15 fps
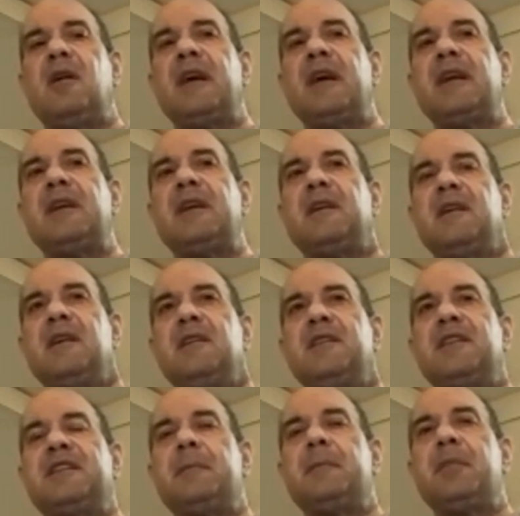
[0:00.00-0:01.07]
like
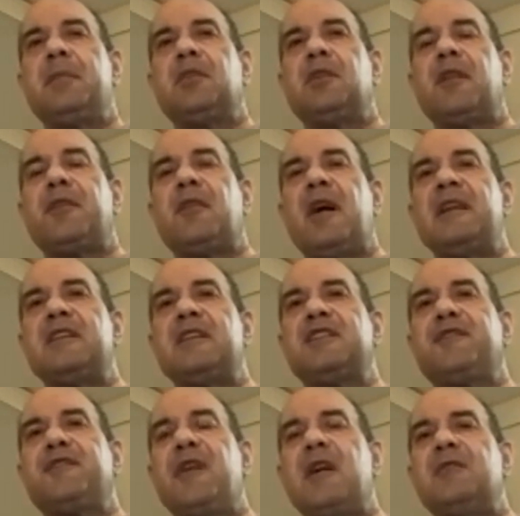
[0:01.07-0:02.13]
the typical
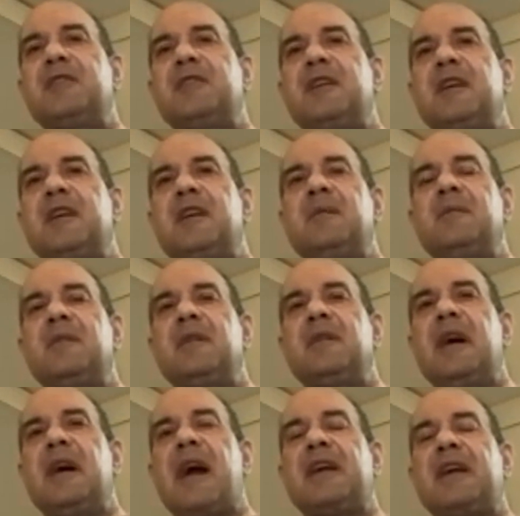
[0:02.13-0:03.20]
arthritis found in
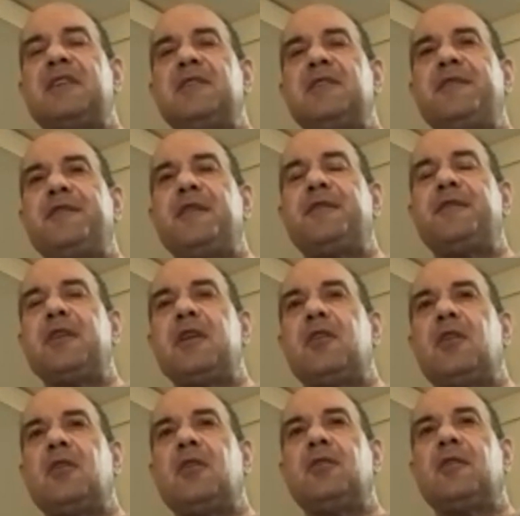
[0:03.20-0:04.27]
an active
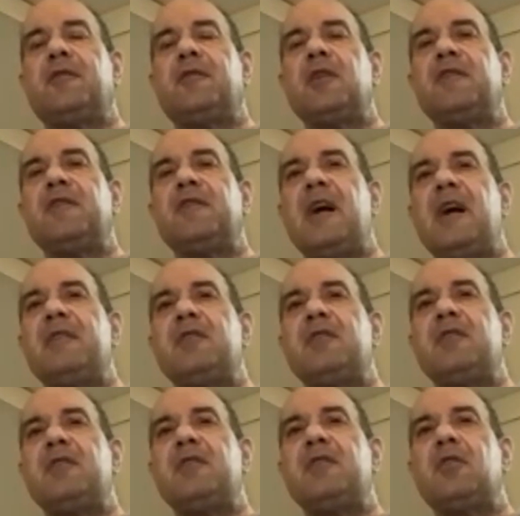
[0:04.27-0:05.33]
fifty-year-old or
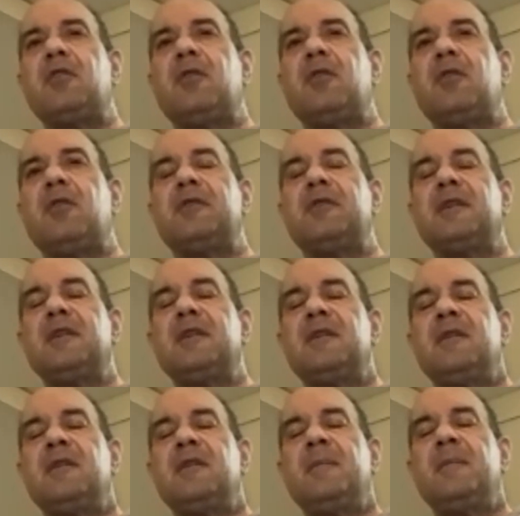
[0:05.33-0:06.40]
forty-five-year-old,
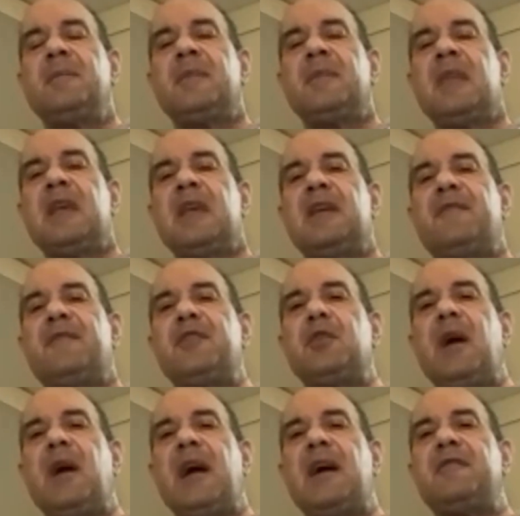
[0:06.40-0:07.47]
if
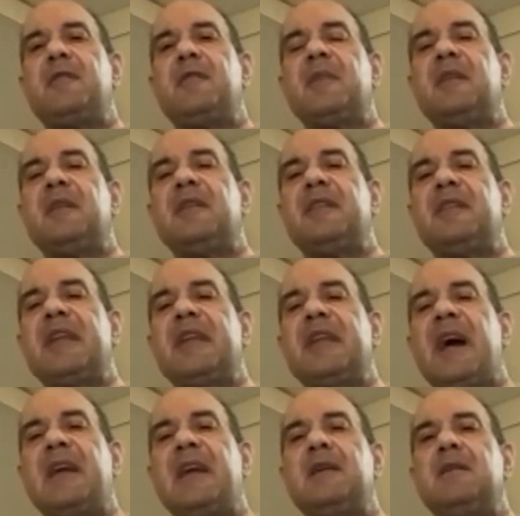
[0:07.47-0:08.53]
you have
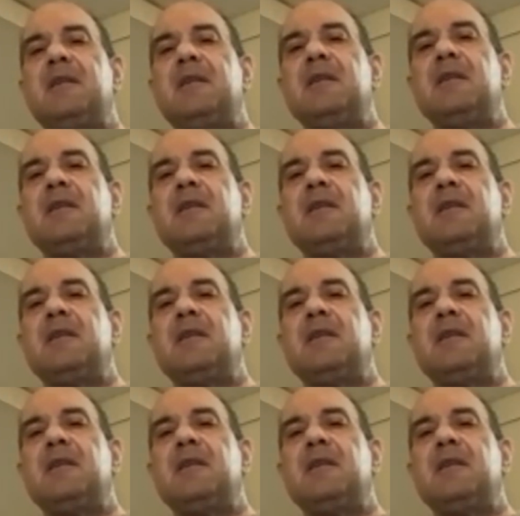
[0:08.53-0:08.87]
that,